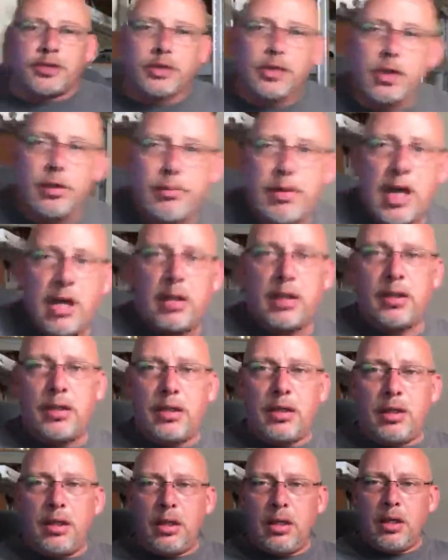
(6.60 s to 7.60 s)
Hopefully that's a
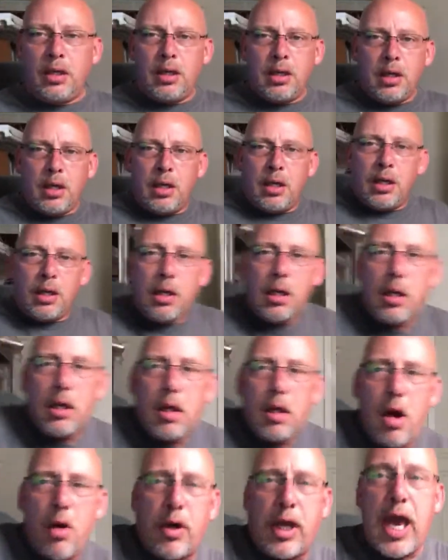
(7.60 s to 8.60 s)
little better.
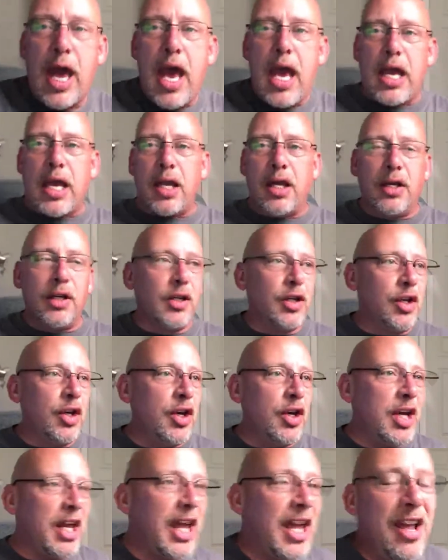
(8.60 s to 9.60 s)
Okay,
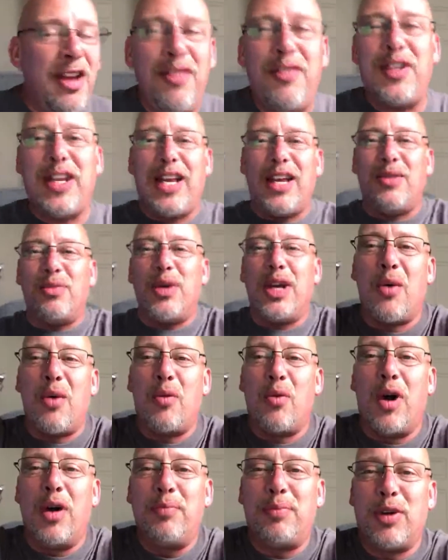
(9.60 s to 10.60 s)
good evening. We
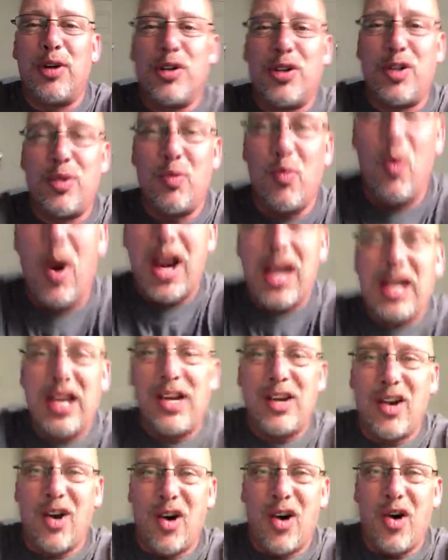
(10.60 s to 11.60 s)
got one person
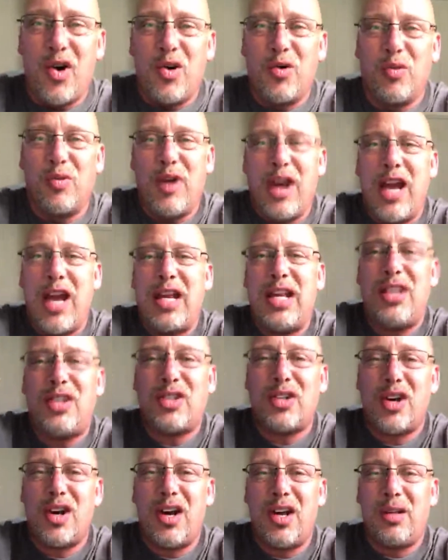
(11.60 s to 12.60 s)
waiting
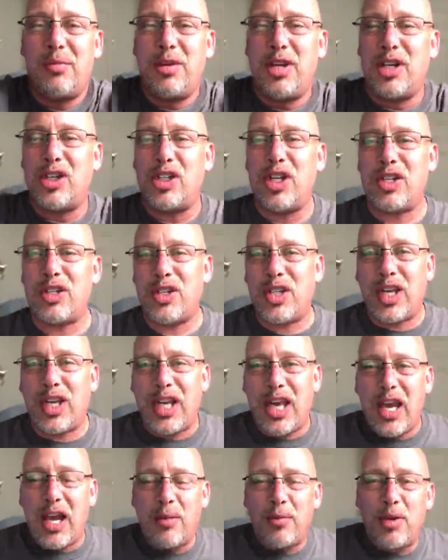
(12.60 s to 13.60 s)
already. Sorry, let me adjust
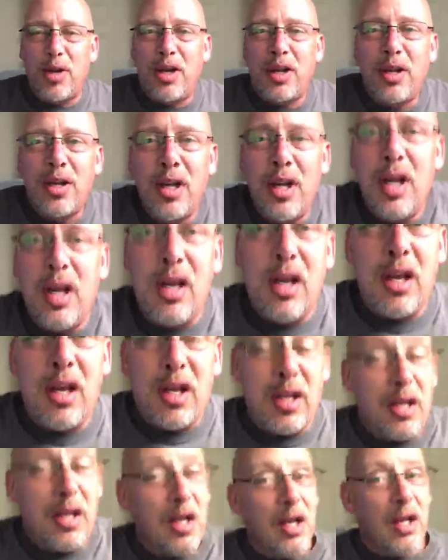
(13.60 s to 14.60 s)
the camera.
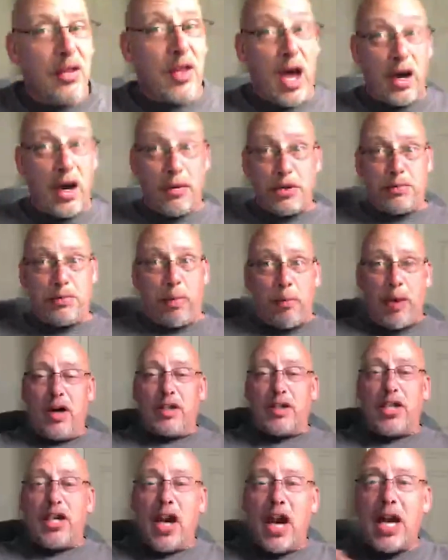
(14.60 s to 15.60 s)
Thought I was
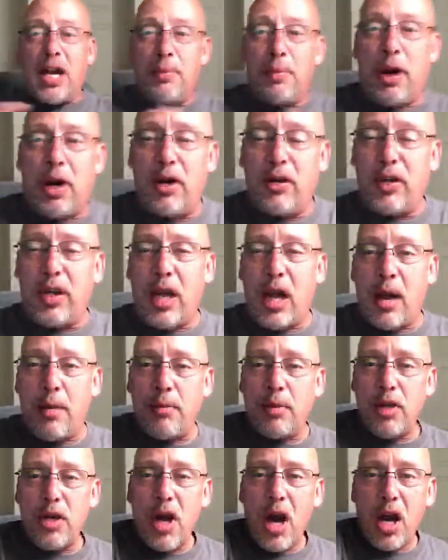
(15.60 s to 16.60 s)
prepared tonight. Apparently
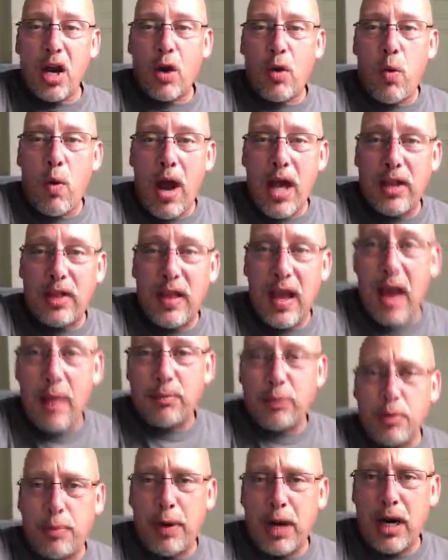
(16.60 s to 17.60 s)
I'm not quite
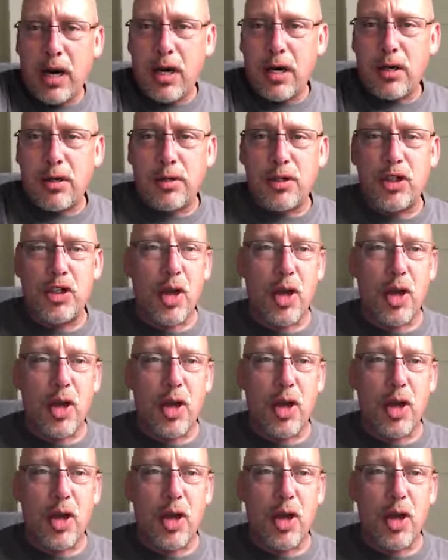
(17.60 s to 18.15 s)
that prepared.